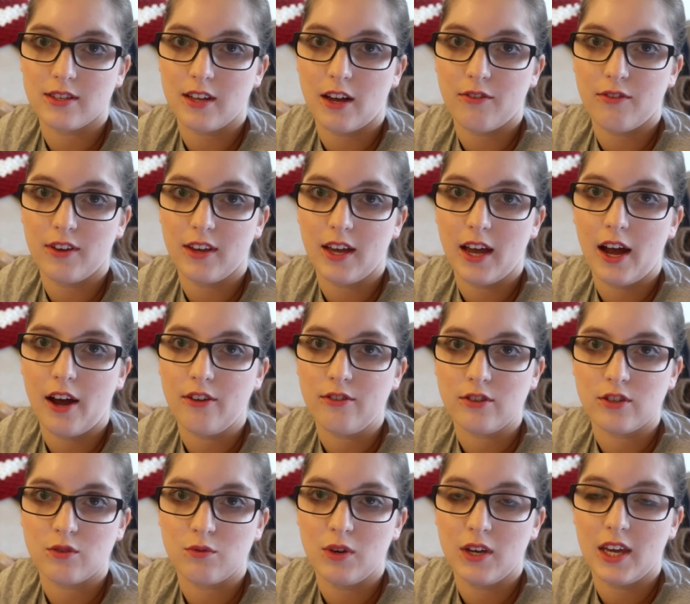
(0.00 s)
stuffing out
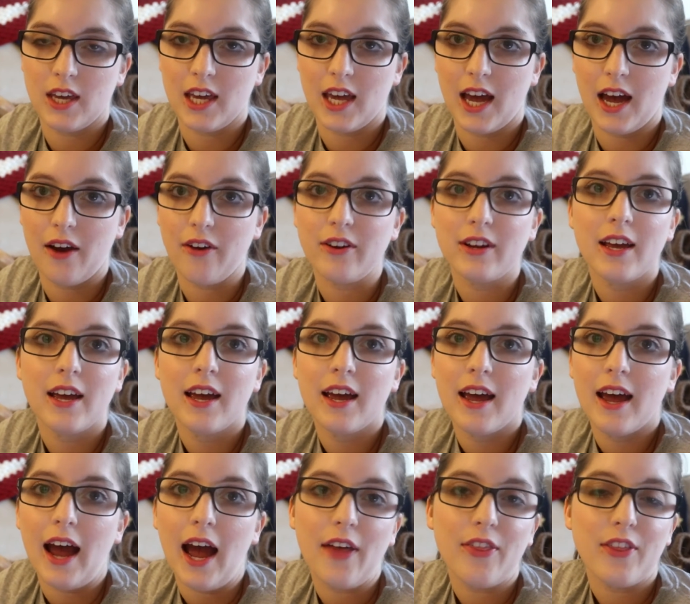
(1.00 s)
and the squeaky out,
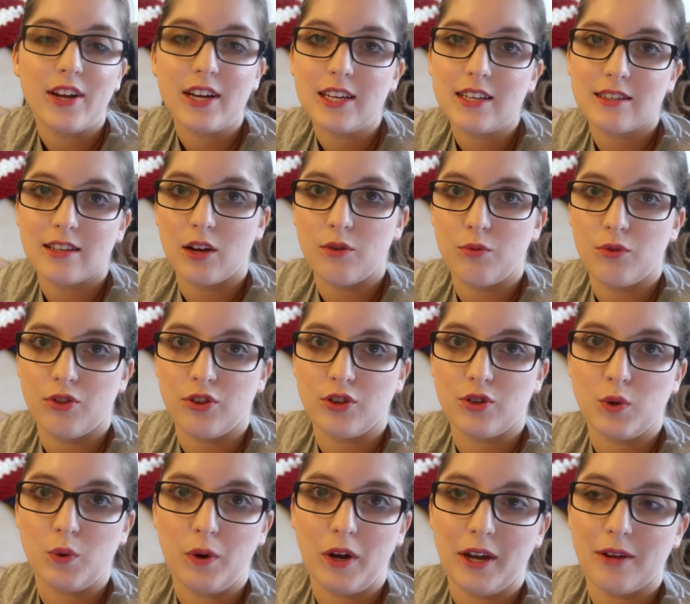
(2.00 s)
and then he's done with
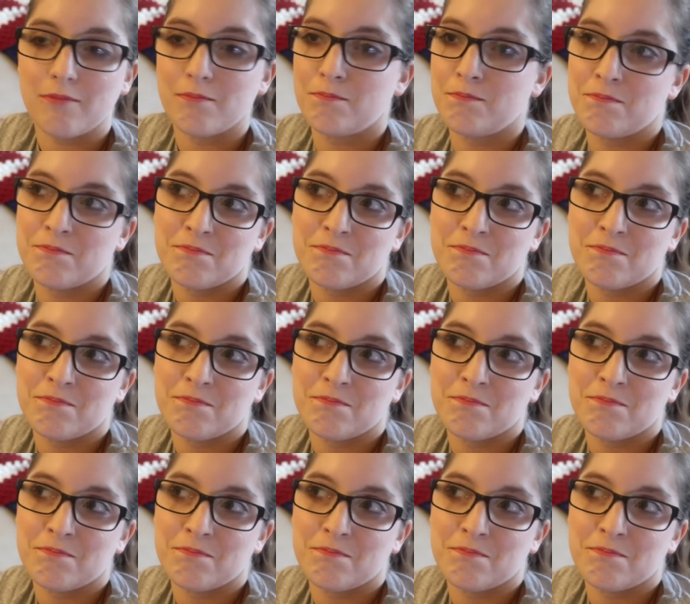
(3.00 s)
the toy.